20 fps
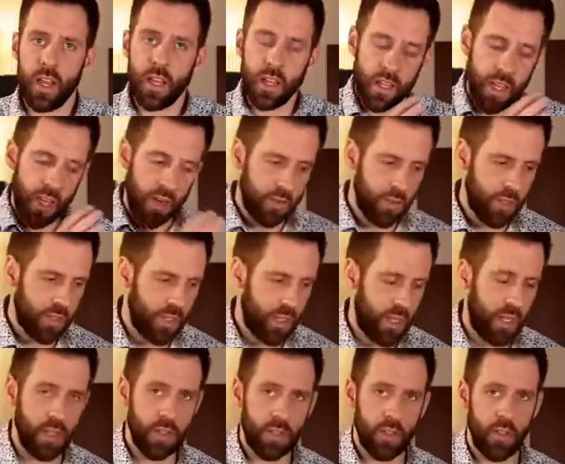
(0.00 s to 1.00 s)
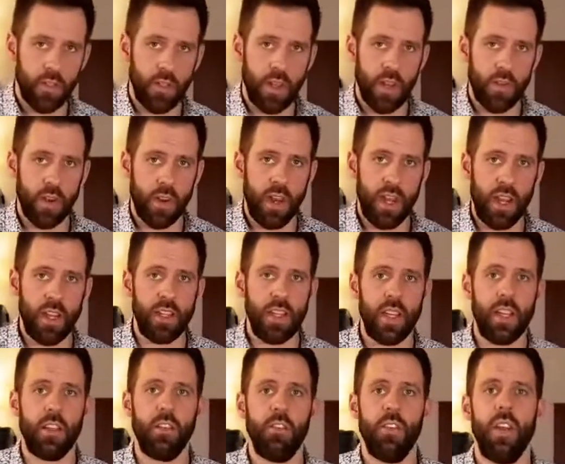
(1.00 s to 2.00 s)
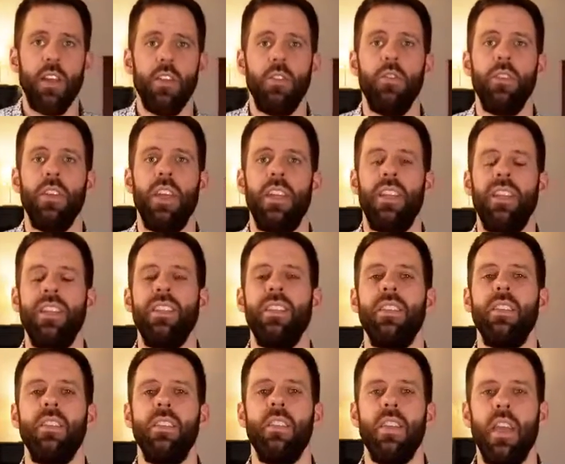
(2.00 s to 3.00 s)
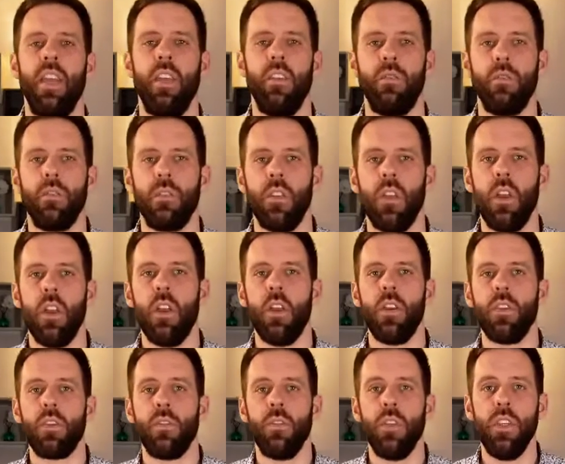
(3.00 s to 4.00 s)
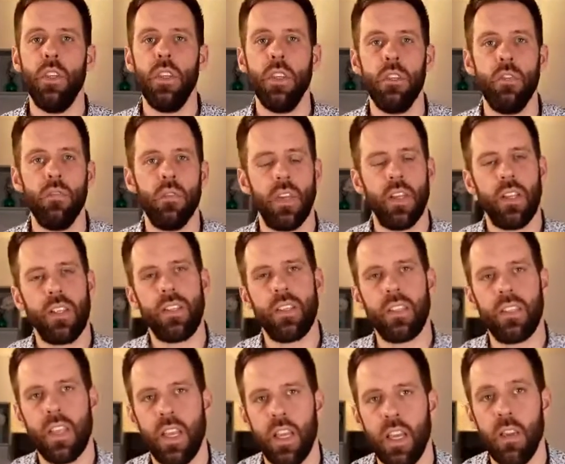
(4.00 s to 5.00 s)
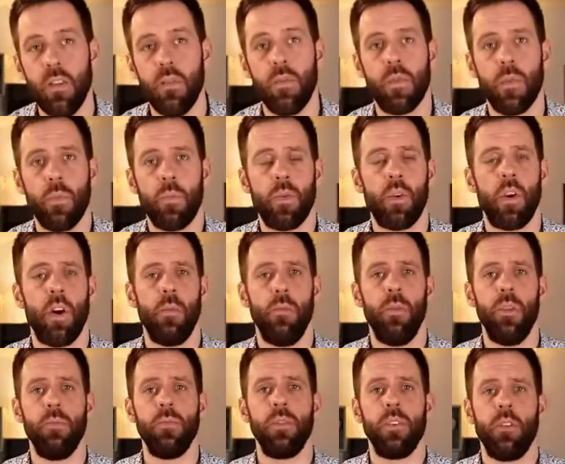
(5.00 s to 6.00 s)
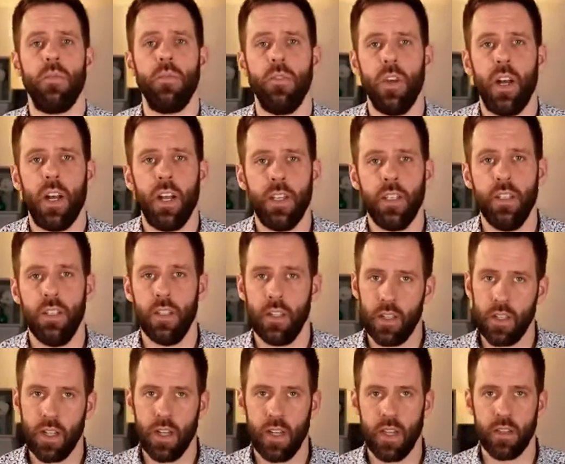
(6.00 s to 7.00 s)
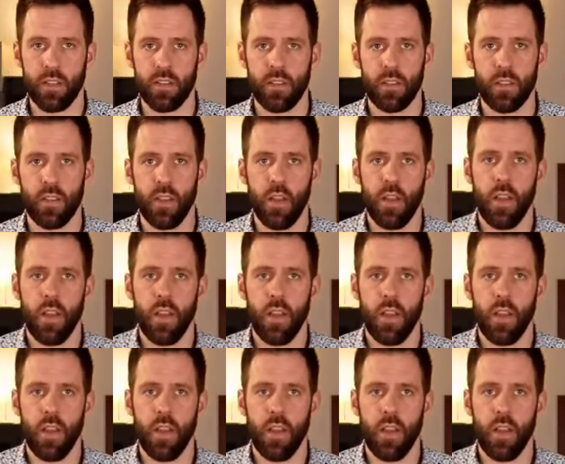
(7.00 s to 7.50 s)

Carousels, on the other hand, are great to getting saves. So here you can save the problems of your ideal clients.